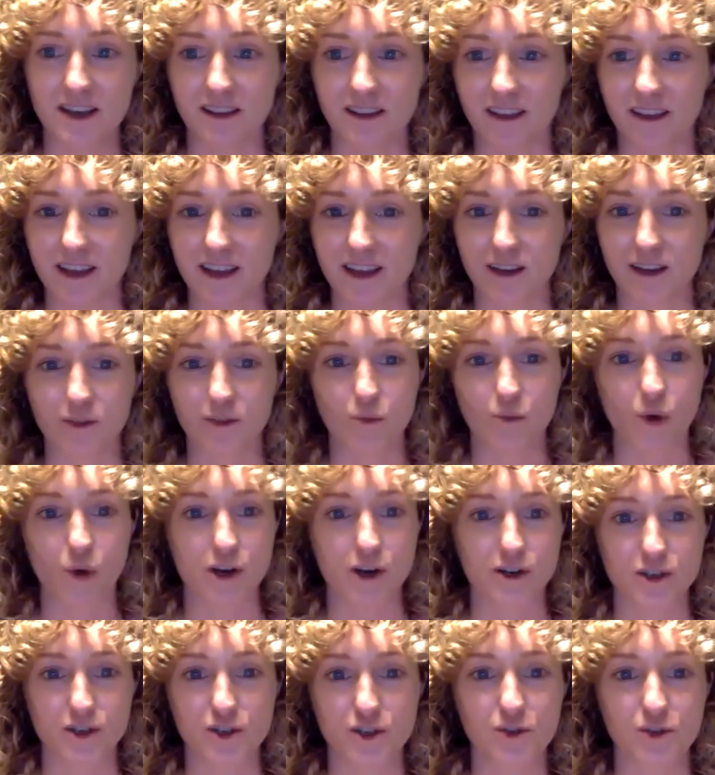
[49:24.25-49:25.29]
like one
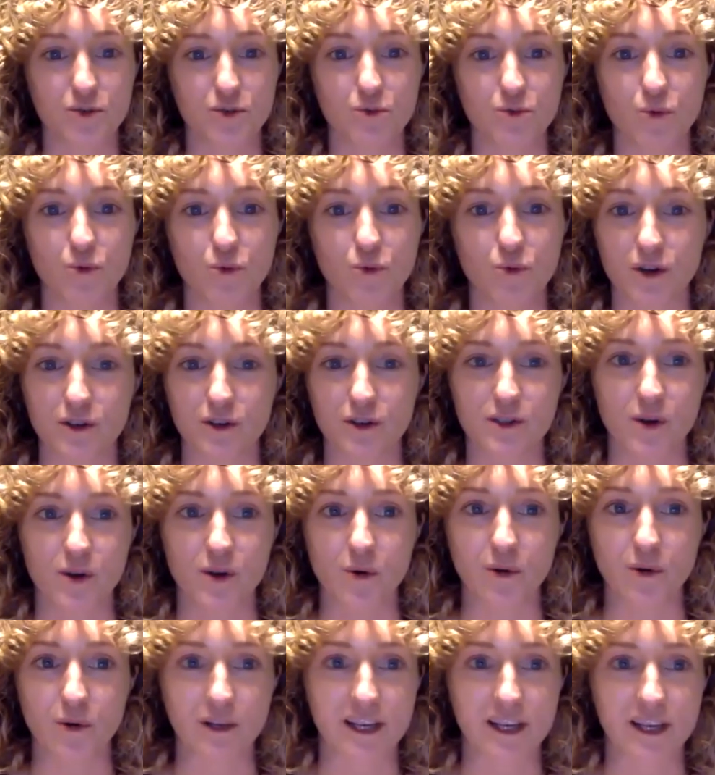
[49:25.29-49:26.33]
or two words
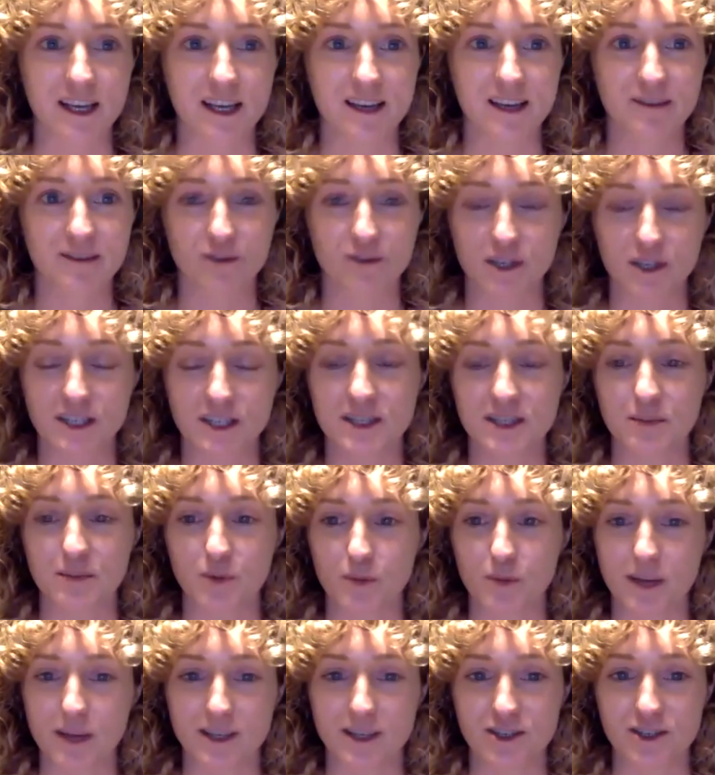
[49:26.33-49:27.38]
only, really simple
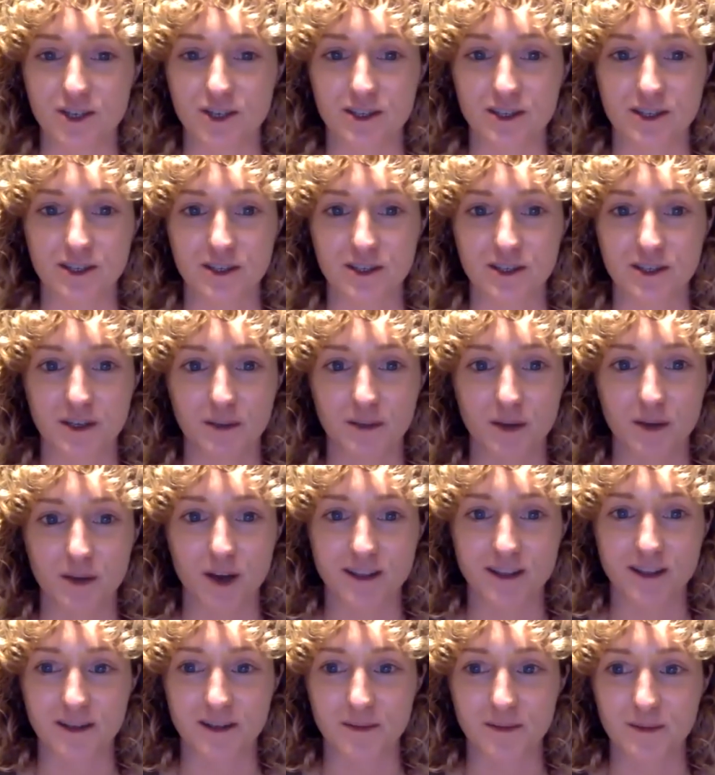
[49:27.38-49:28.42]
messages. It's going to be
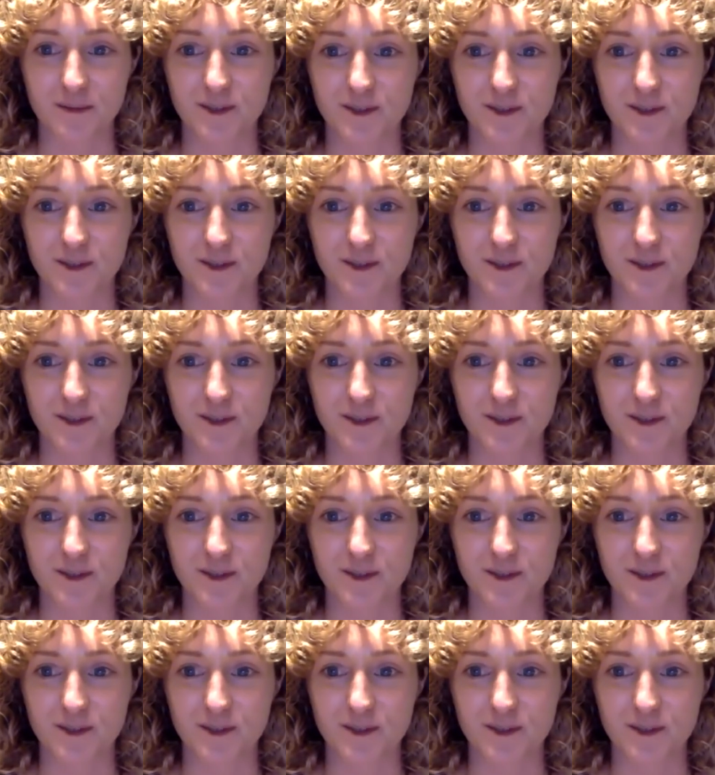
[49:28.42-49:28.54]
awesome.